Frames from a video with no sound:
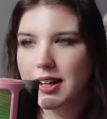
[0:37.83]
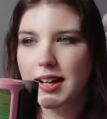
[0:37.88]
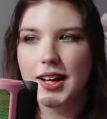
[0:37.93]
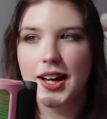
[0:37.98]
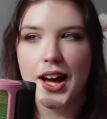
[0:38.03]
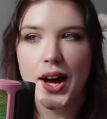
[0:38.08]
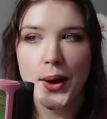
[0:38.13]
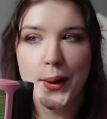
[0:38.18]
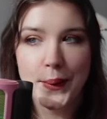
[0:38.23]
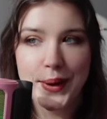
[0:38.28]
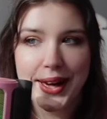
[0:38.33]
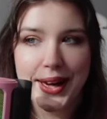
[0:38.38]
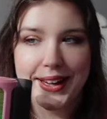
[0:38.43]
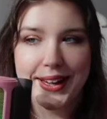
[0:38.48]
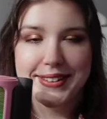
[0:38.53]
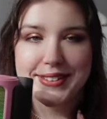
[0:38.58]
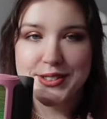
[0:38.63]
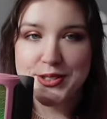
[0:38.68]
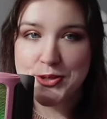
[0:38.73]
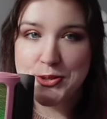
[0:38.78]
Okay,
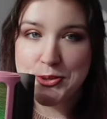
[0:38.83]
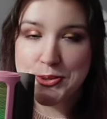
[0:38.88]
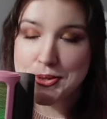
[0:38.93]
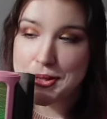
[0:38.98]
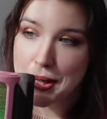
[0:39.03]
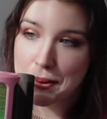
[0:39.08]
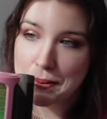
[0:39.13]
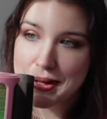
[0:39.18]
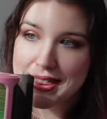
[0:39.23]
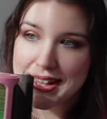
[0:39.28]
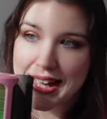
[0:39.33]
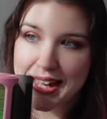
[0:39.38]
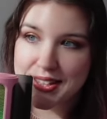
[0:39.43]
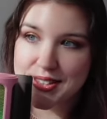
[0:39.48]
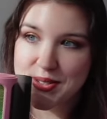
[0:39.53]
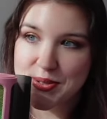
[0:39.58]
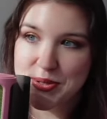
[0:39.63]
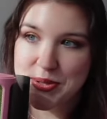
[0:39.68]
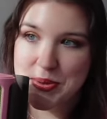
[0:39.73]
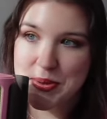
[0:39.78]
to start with, as
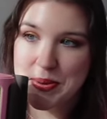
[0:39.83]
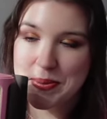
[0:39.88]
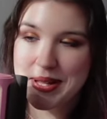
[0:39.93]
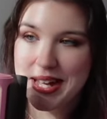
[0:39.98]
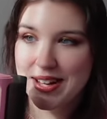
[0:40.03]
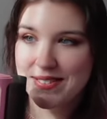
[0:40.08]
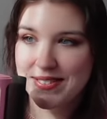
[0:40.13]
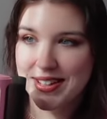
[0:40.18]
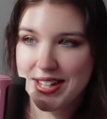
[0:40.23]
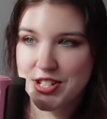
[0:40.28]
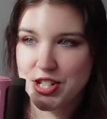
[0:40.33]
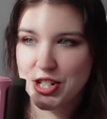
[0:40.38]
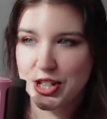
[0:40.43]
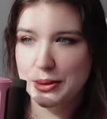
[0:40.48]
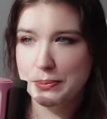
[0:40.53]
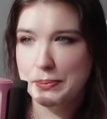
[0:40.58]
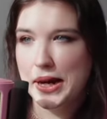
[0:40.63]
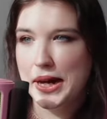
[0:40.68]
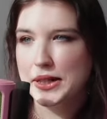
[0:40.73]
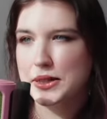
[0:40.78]
usual, we have Genshin
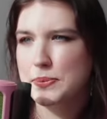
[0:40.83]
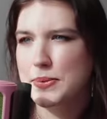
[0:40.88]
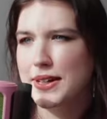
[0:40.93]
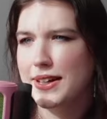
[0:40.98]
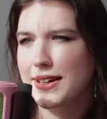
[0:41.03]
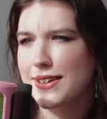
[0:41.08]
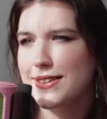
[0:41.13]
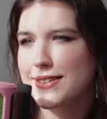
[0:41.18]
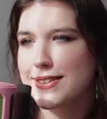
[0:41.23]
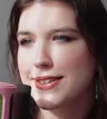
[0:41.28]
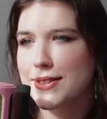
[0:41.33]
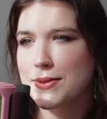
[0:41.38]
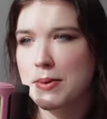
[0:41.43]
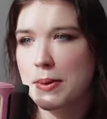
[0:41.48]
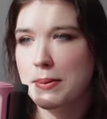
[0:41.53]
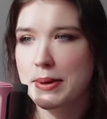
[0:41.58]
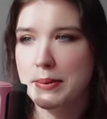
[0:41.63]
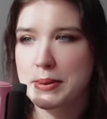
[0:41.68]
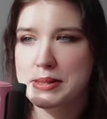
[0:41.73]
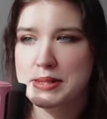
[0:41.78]
Impact because it's what we
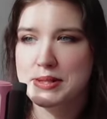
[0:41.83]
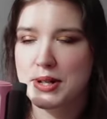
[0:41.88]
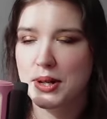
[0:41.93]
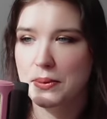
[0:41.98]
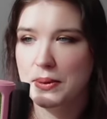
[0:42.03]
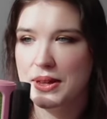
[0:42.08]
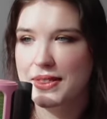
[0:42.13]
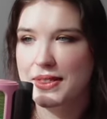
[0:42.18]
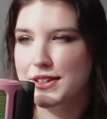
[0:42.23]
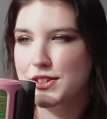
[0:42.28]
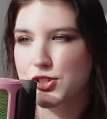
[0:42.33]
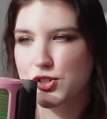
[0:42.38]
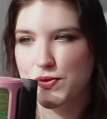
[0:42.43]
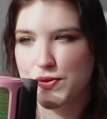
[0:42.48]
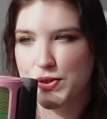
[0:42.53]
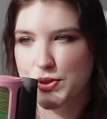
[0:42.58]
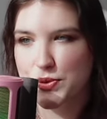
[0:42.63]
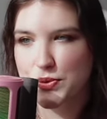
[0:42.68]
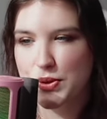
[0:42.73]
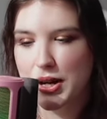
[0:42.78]
always start with. It just feels
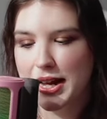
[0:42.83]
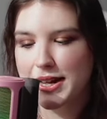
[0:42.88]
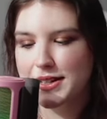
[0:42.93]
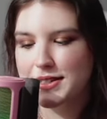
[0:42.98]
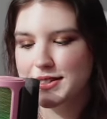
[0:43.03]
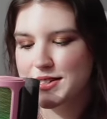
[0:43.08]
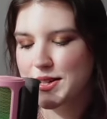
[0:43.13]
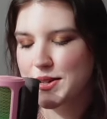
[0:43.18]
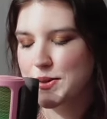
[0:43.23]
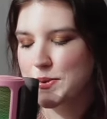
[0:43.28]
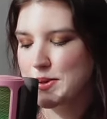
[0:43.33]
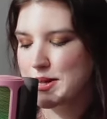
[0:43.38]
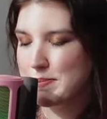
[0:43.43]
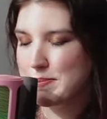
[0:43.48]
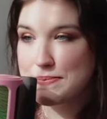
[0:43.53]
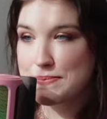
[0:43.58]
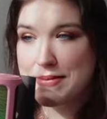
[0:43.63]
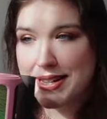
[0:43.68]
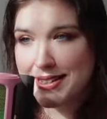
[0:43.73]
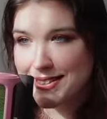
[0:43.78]
right, so we
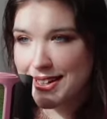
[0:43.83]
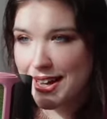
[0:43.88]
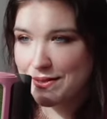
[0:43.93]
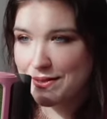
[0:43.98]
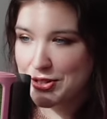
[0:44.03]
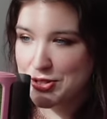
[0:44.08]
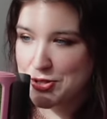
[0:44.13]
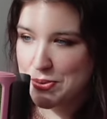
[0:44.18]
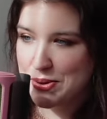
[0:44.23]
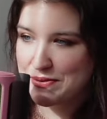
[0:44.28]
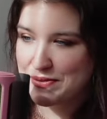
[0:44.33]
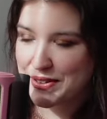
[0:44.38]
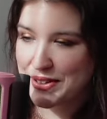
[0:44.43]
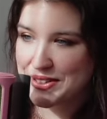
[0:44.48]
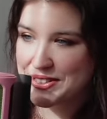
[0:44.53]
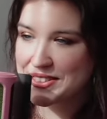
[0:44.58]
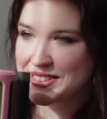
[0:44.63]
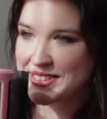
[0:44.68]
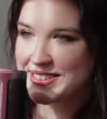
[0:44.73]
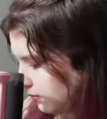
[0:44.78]
must dive into it
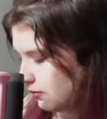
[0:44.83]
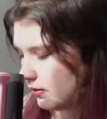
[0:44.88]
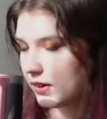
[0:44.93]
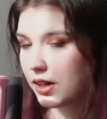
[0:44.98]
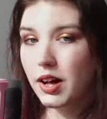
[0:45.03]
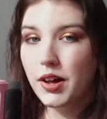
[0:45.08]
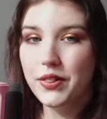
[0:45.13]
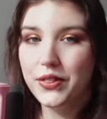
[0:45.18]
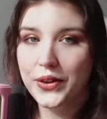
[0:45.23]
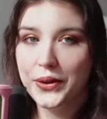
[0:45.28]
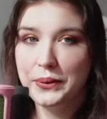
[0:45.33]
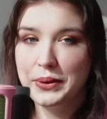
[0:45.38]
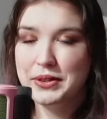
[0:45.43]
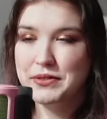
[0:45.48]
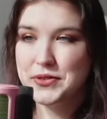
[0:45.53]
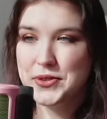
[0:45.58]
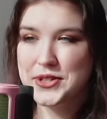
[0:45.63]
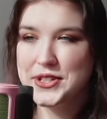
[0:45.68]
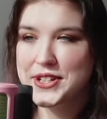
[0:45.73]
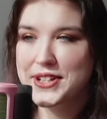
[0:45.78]
first. Although,
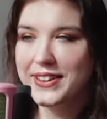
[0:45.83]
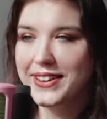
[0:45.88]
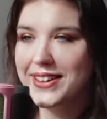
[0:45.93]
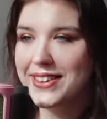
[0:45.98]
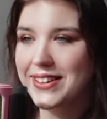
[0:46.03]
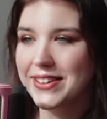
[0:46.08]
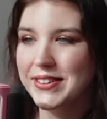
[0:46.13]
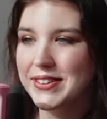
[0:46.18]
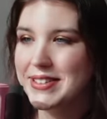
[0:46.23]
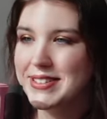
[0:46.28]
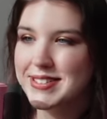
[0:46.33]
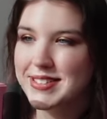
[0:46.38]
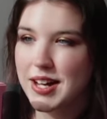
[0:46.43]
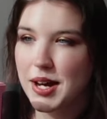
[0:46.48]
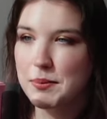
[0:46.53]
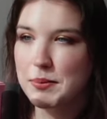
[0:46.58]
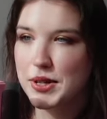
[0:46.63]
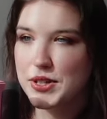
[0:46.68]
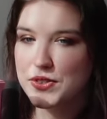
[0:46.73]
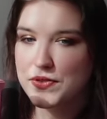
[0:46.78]
unfortunately, there is not
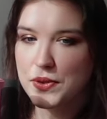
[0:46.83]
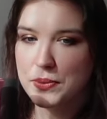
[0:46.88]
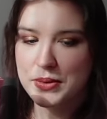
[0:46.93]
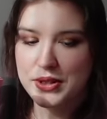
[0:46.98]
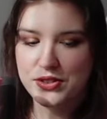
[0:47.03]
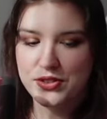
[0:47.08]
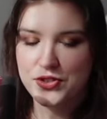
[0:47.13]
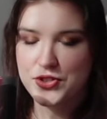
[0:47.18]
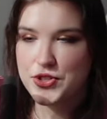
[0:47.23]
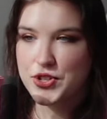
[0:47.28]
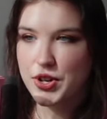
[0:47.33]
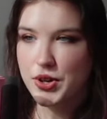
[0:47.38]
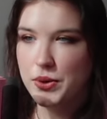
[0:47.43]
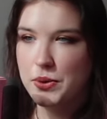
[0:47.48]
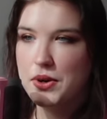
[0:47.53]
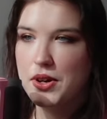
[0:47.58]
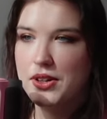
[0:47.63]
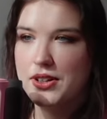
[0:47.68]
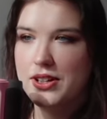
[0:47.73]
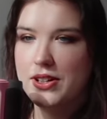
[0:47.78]
much for me to show on
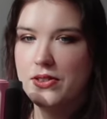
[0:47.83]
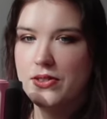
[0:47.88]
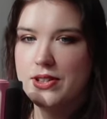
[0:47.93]
here this